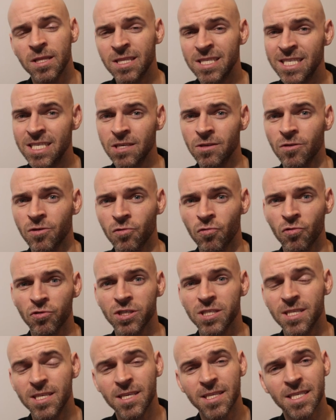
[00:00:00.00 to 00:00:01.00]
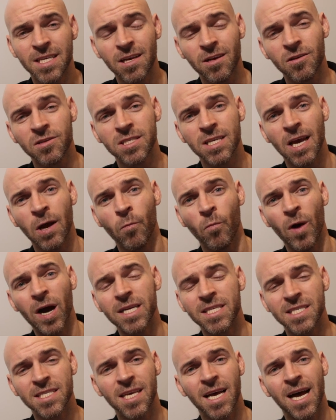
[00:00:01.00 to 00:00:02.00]
teal and orange details and
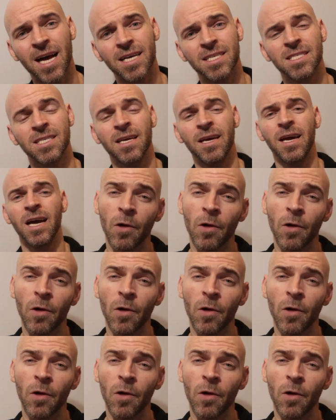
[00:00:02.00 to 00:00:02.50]
white socks.